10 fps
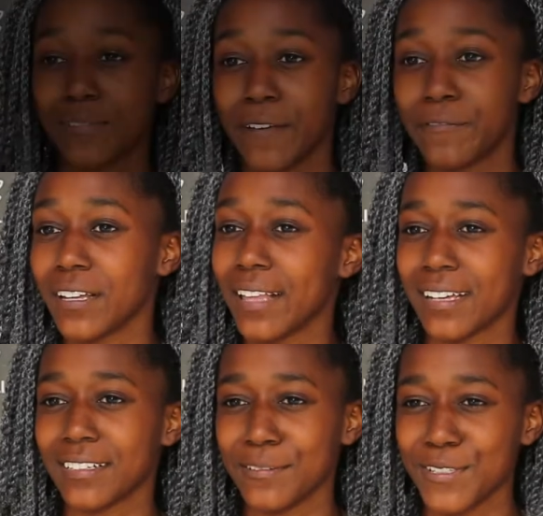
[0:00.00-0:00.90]
so I felt
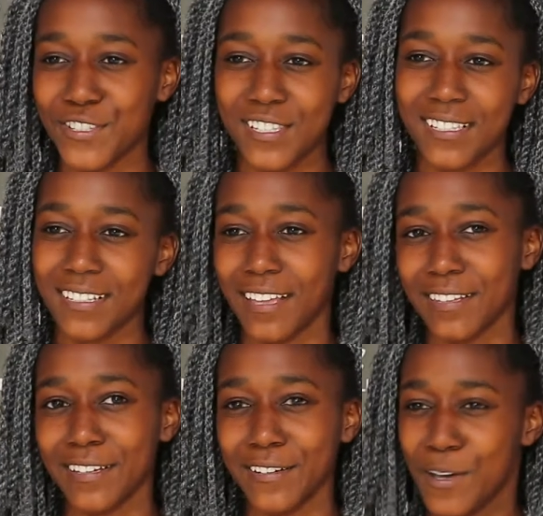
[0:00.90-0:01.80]
like it was just
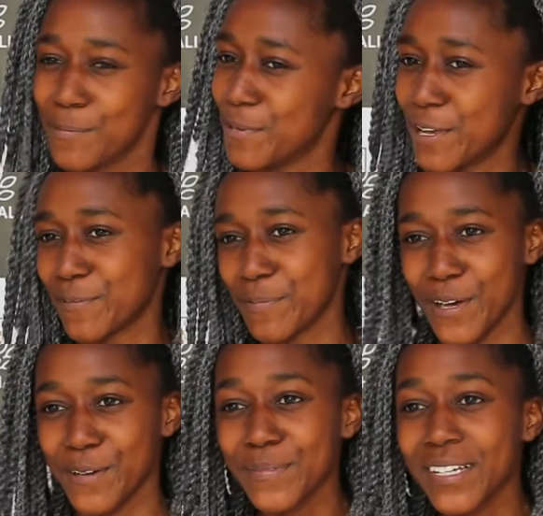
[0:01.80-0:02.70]
another home away from
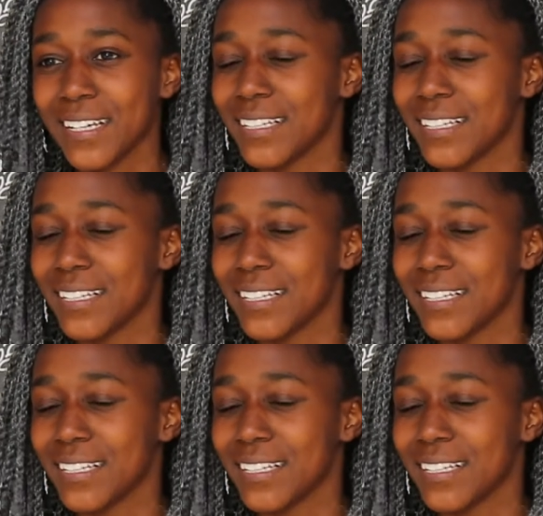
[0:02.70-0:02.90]
home.